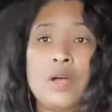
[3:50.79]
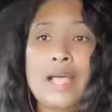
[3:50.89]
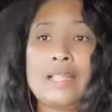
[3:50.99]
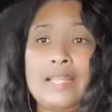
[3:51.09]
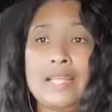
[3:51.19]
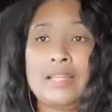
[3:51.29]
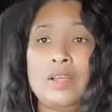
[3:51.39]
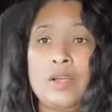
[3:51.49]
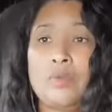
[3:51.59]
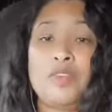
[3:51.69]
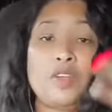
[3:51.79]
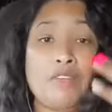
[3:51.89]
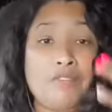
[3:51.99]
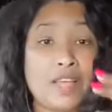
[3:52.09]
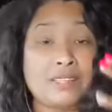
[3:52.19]
And then
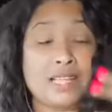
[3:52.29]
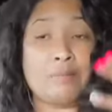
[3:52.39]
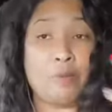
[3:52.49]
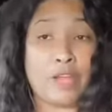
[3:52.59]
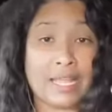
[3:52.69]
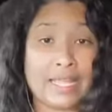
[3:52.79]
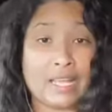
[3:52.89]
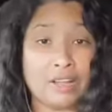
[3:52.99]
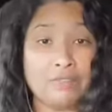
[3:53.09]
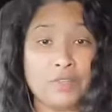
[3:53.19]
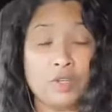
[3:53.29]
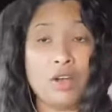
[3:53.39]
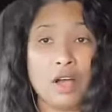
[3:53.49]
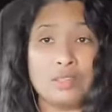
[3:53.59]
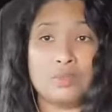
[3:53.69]
if I start breaking it down for you
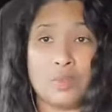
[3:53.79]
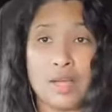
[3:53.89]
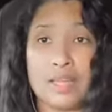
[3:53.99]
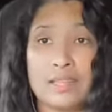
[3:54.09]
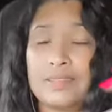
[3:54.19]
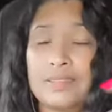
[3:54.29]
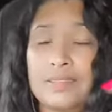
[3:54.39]
cost-wise,